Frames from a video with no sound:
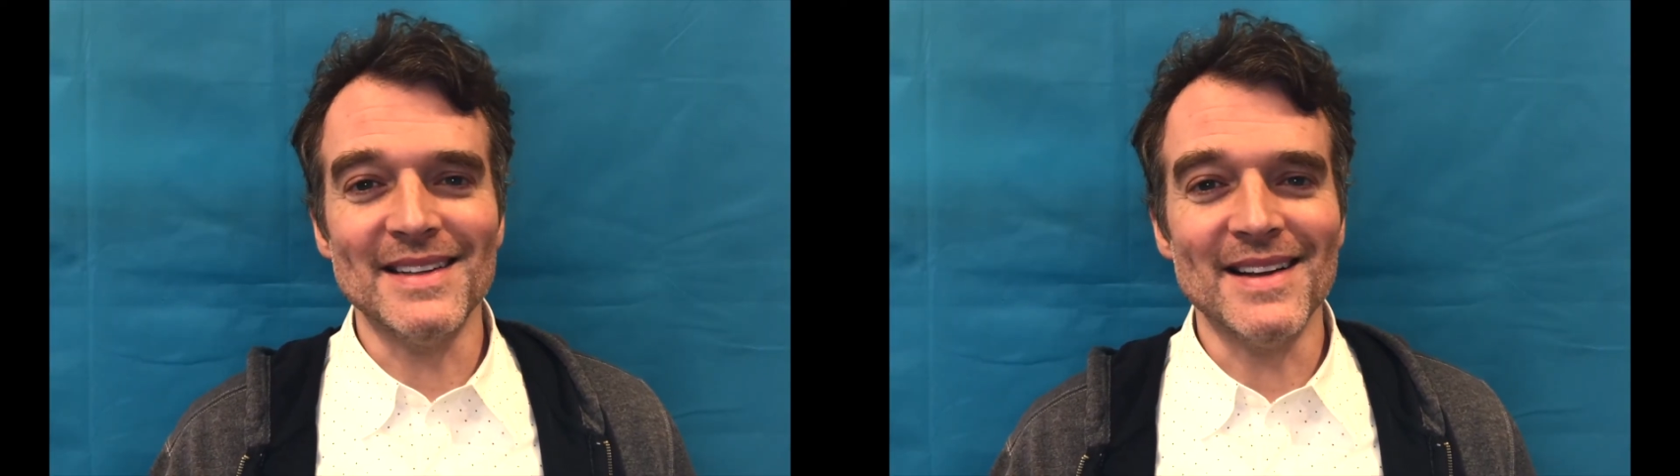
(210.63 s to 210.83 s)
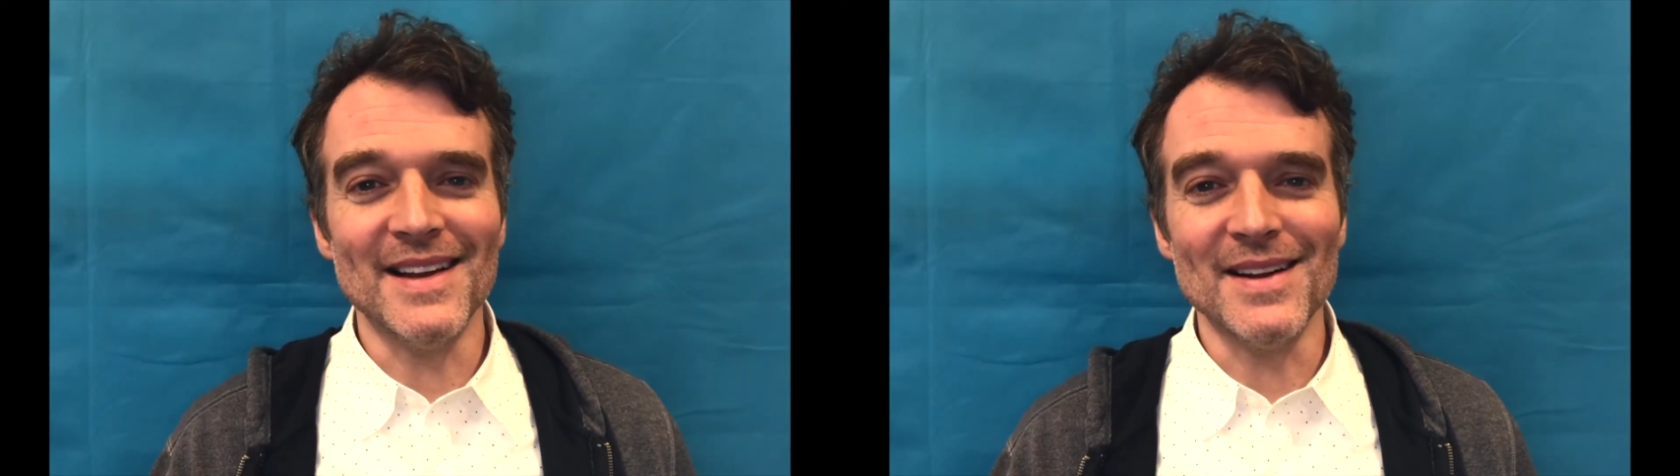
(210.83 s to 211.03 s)

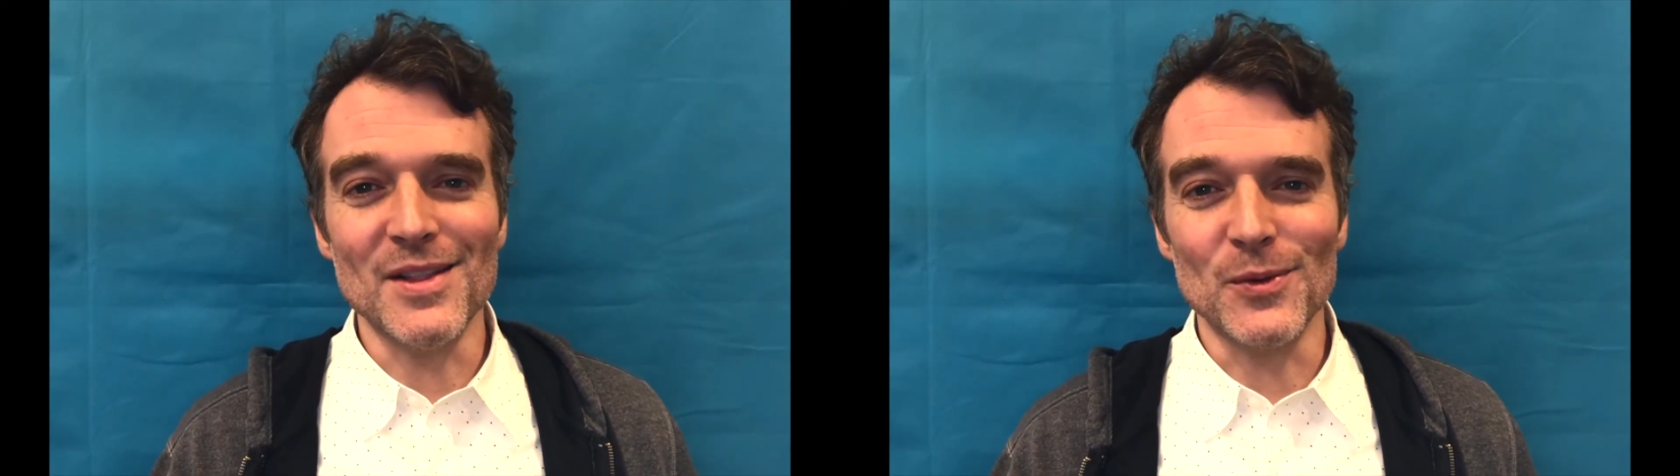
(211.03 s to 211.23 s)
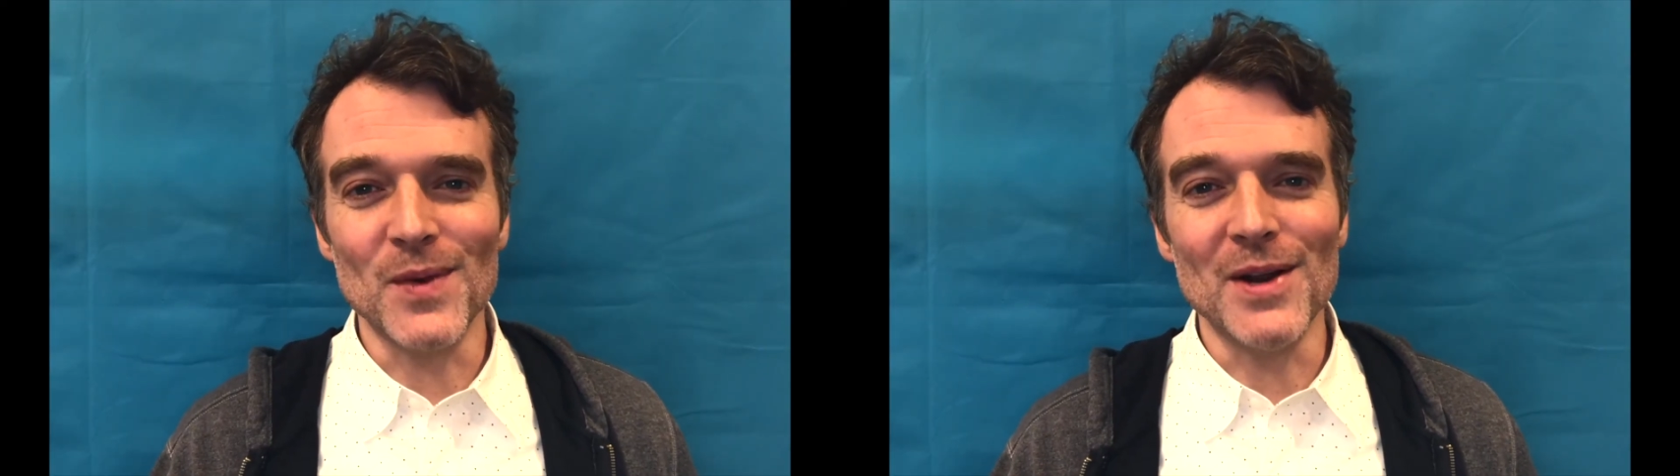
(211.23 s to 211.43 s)
Night and
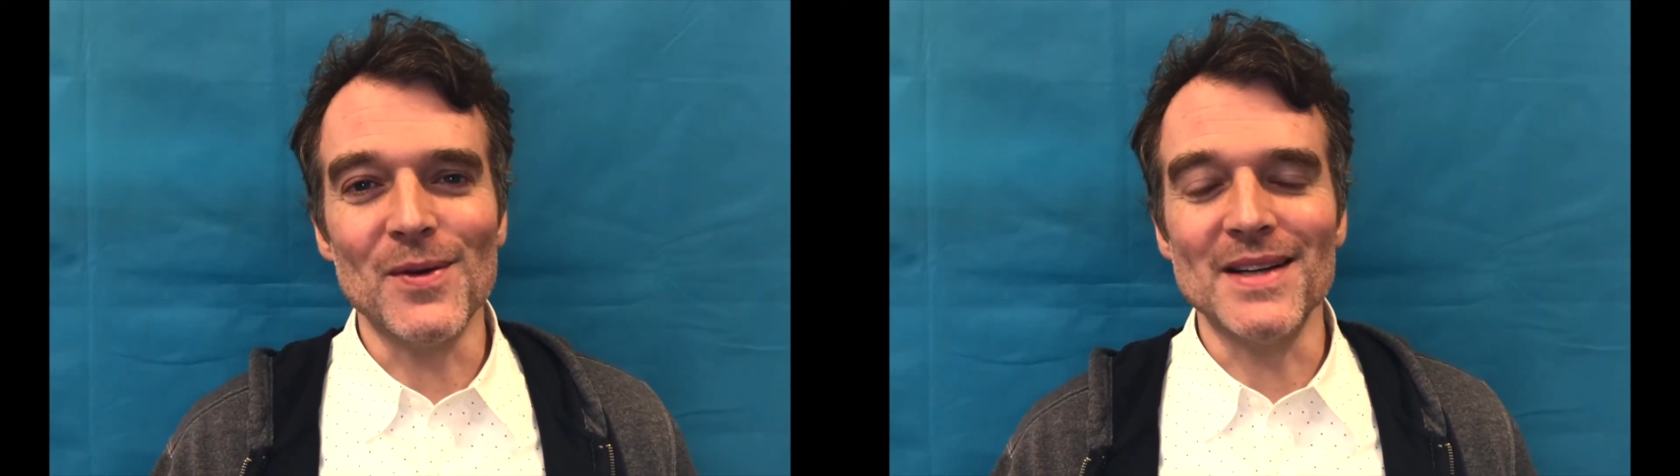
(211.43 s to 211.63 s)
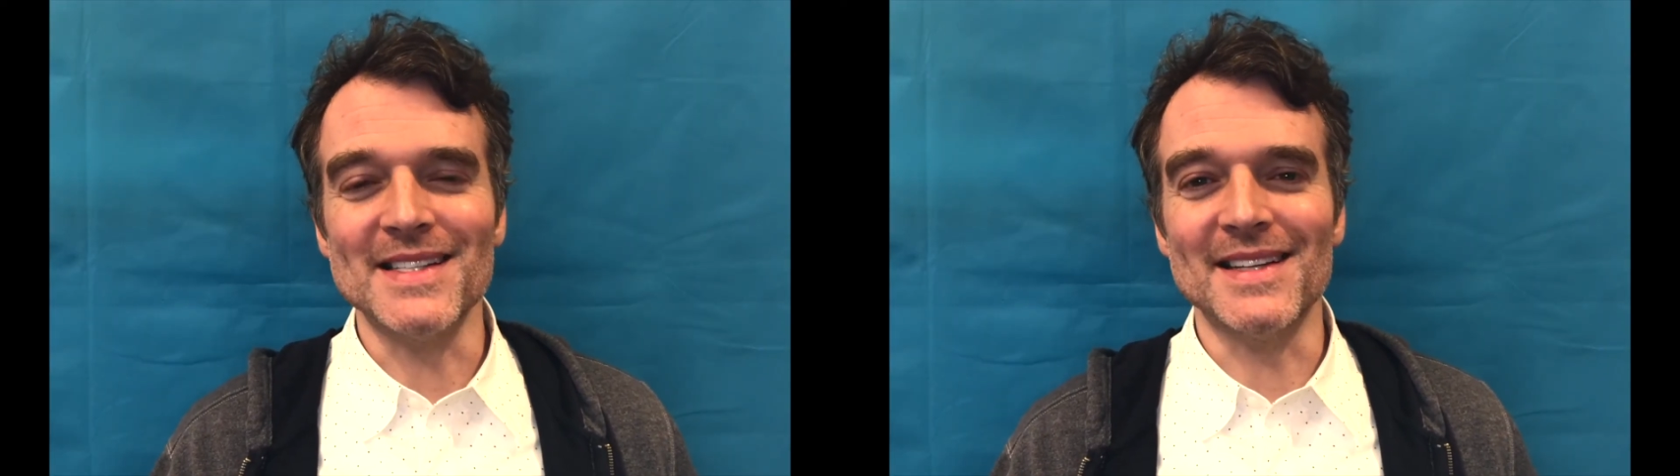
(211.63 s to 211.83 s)
the
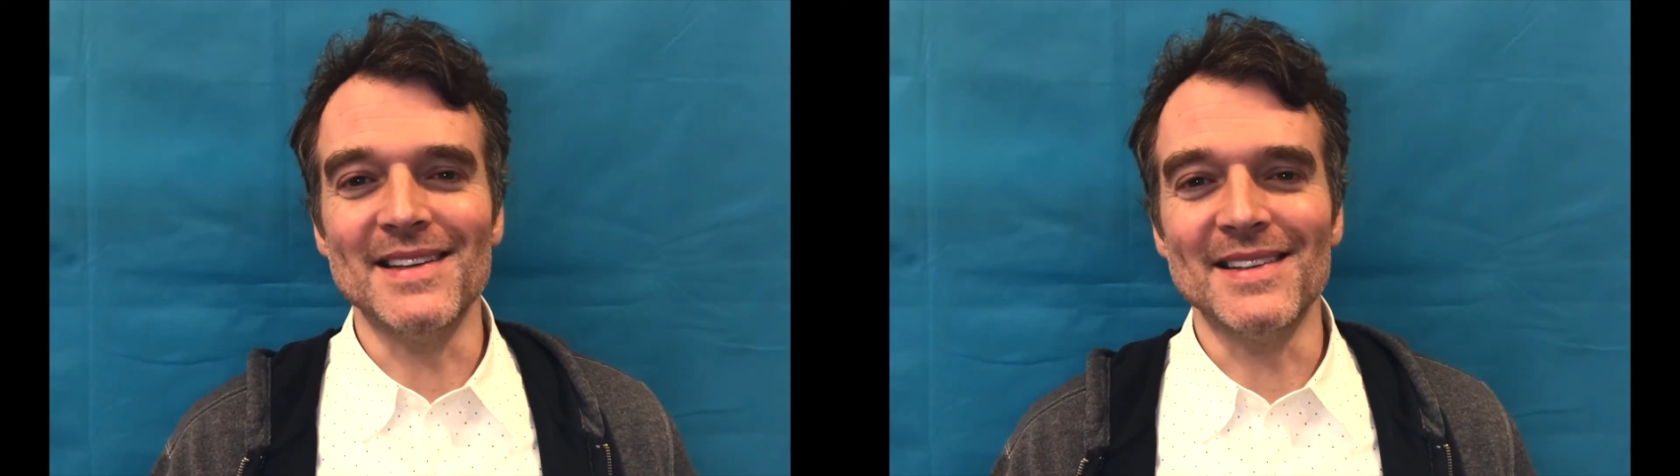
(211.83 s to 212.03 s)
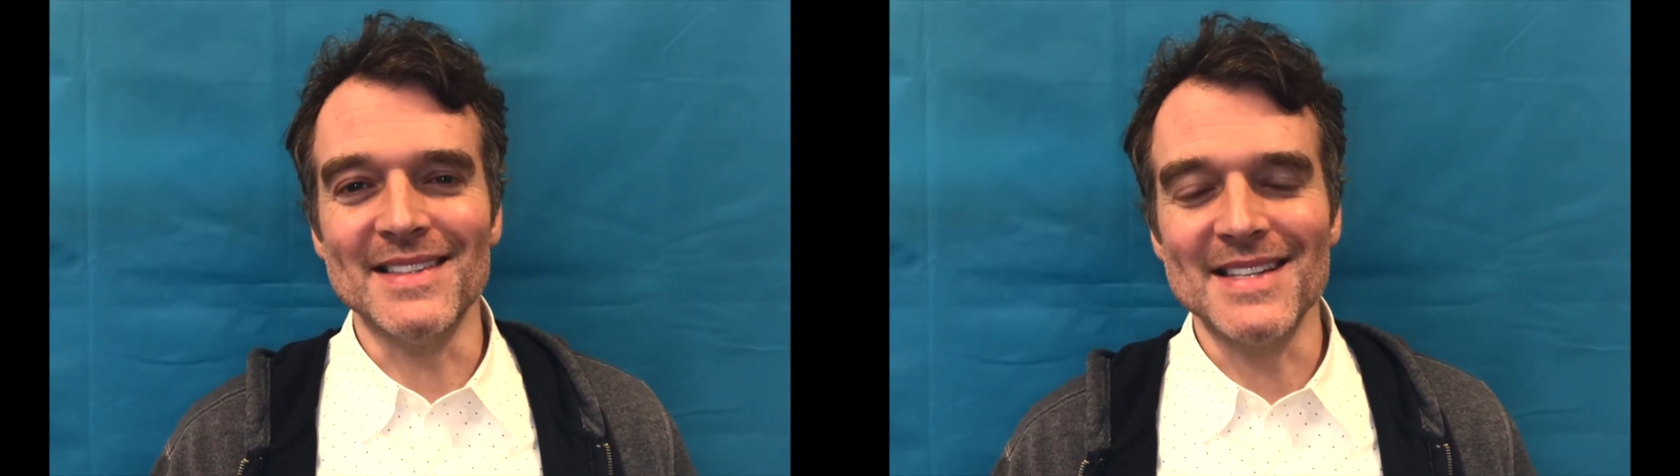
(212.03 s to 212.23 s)
reruns of
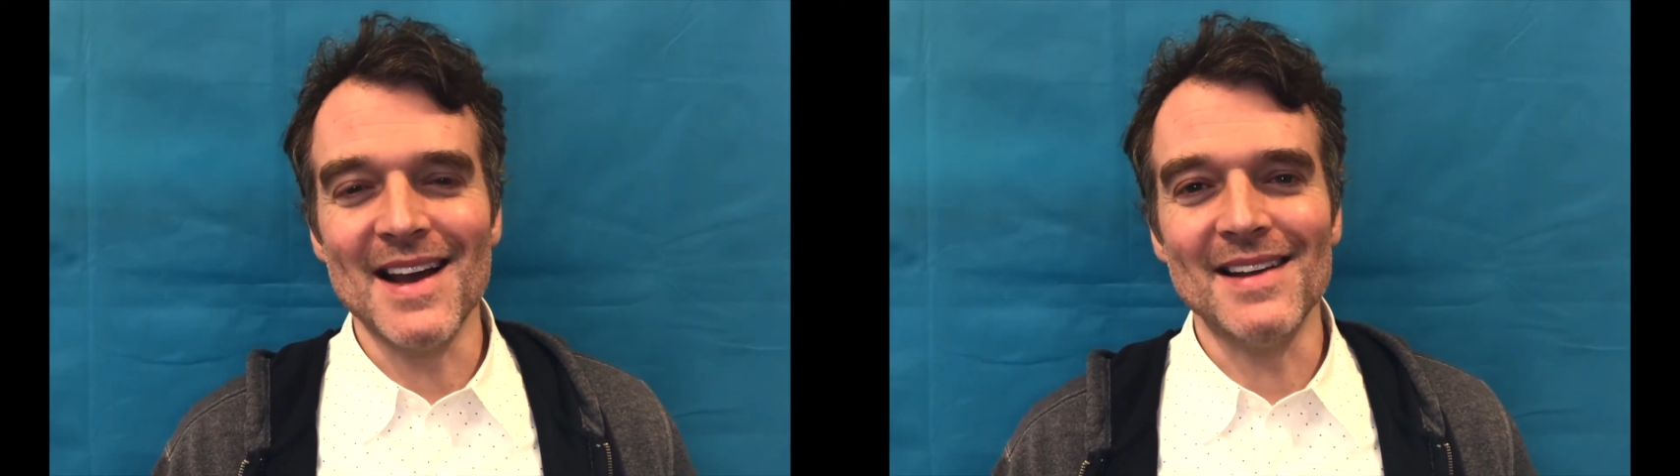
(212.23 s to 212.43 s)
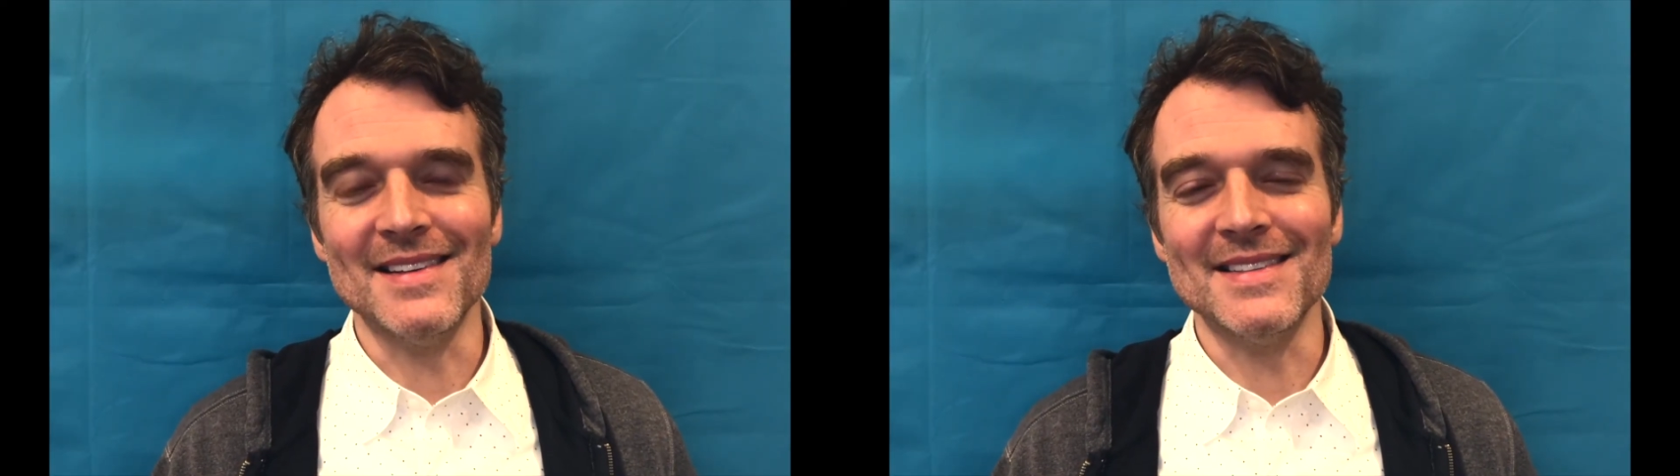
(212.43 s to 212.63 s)
Gilligan's
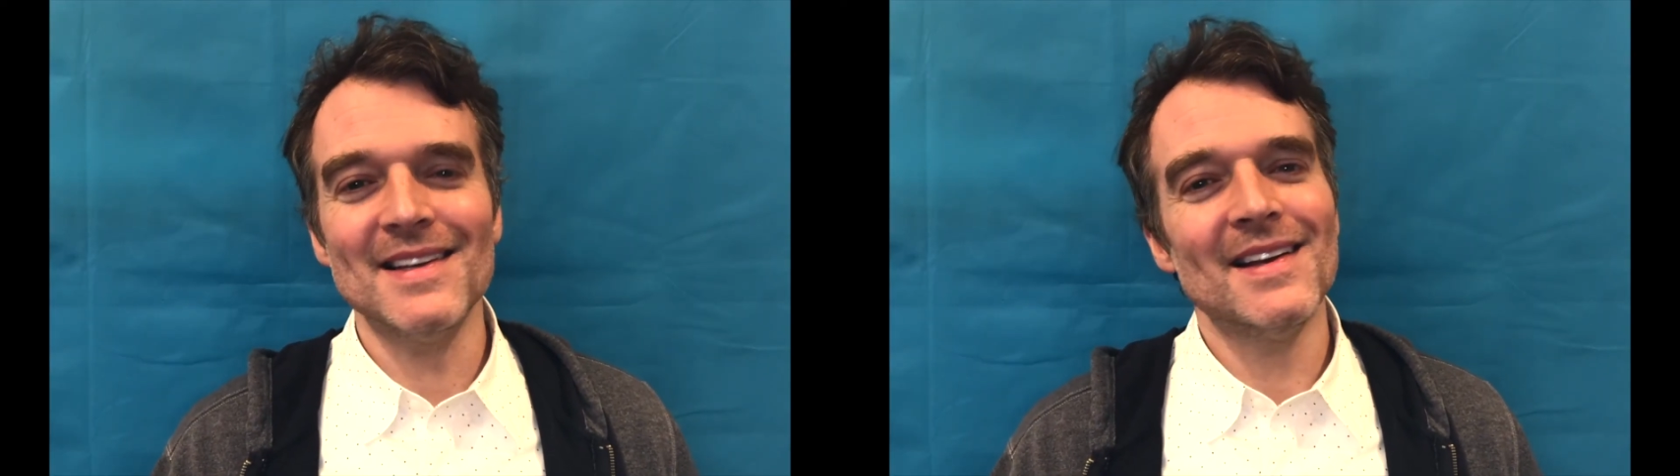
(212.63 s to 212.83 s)
Island.